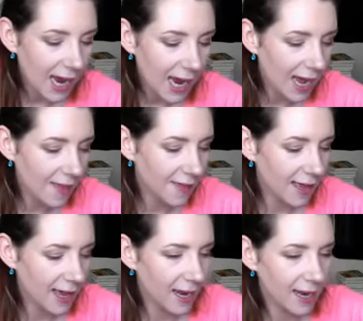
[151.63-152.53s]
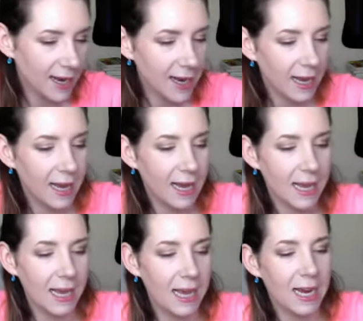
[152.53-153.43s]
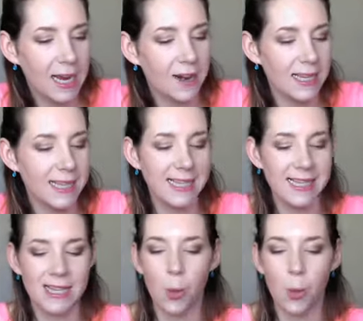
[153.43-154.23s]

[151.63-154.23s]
And then here is this